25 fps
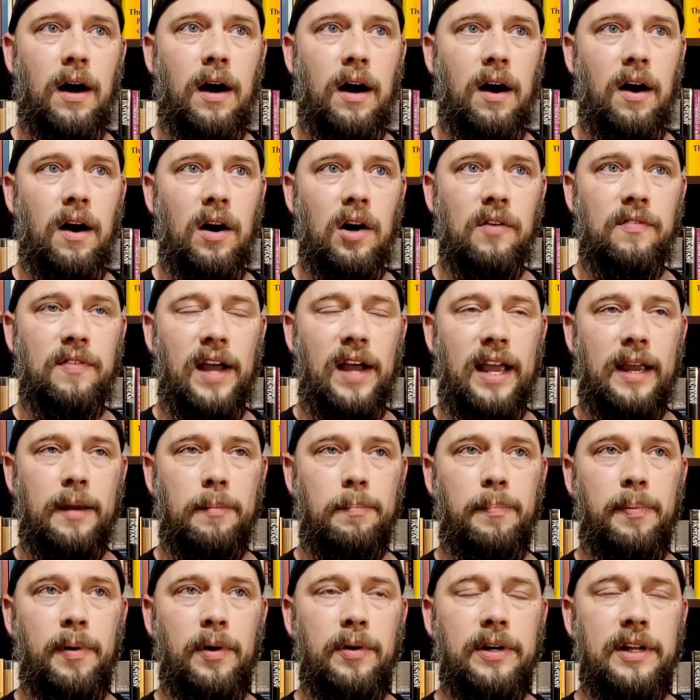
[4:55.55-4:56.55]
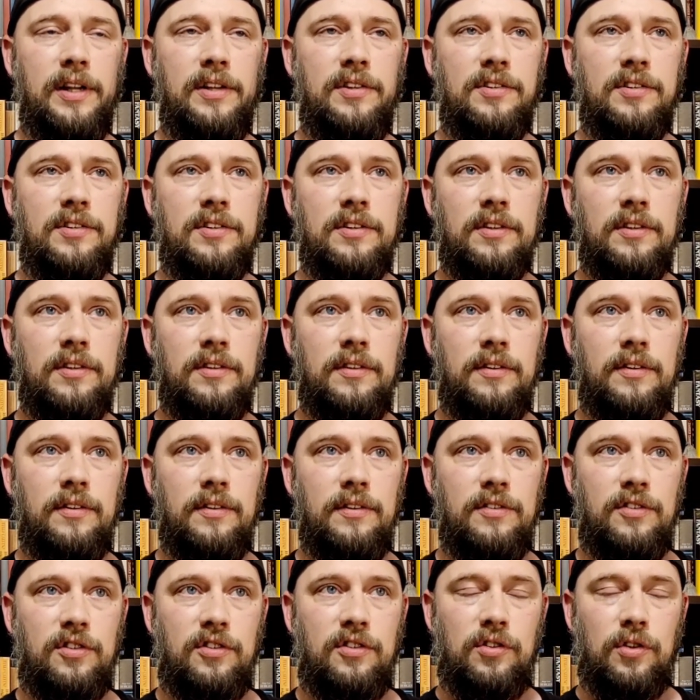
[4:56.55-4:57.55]
of a Buddhist
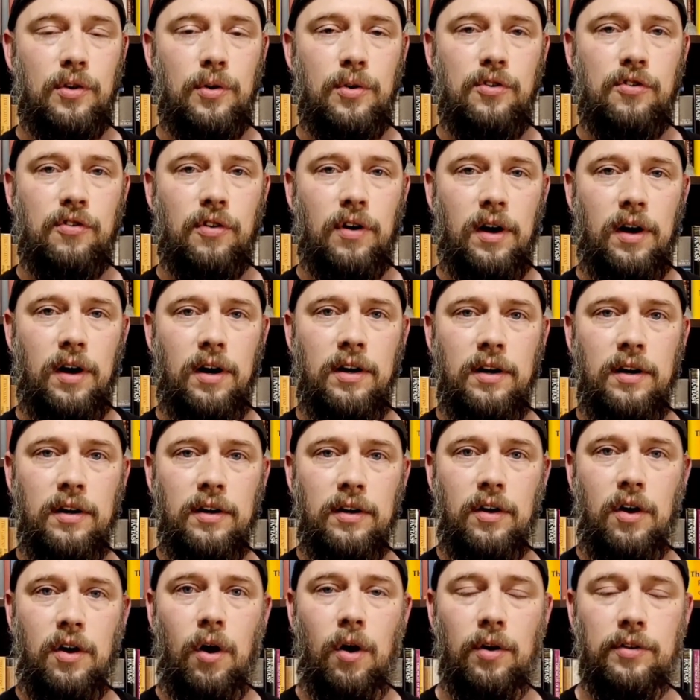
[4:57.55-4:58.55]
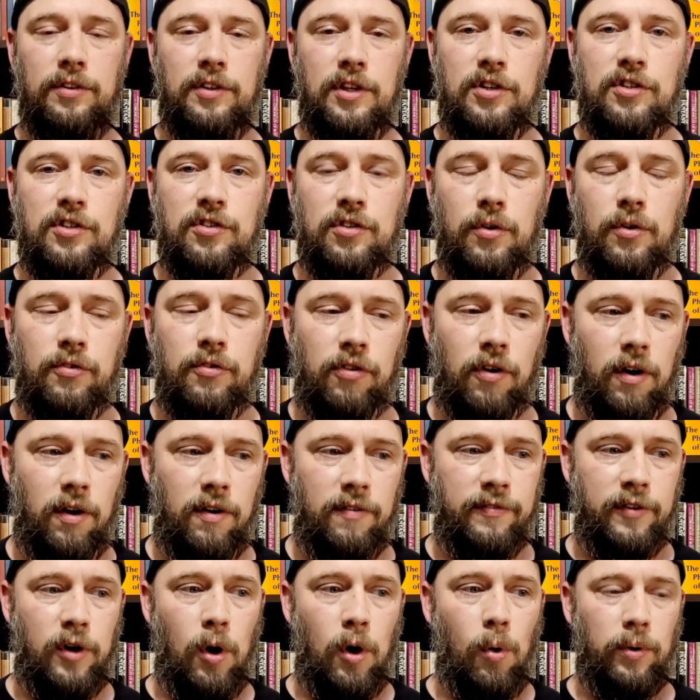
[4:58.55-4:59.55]
sutra called the Sutra
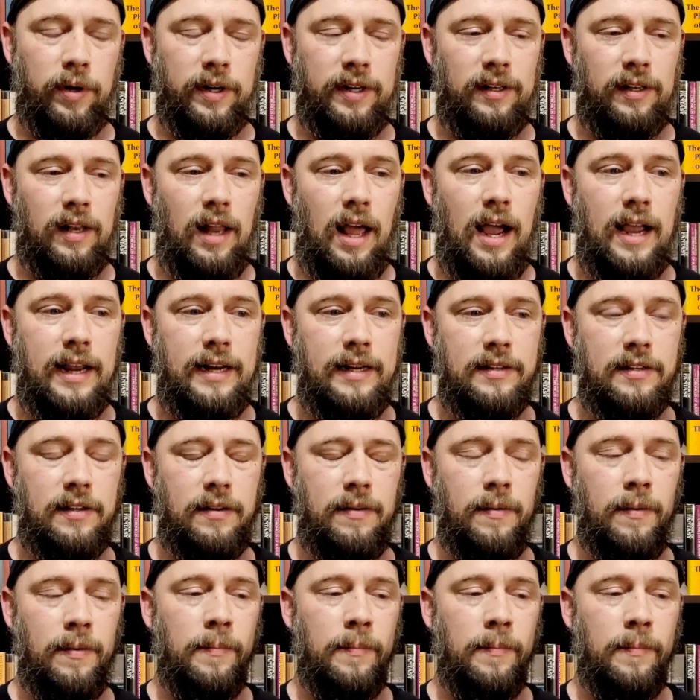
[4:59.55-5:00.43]
of Golden Light.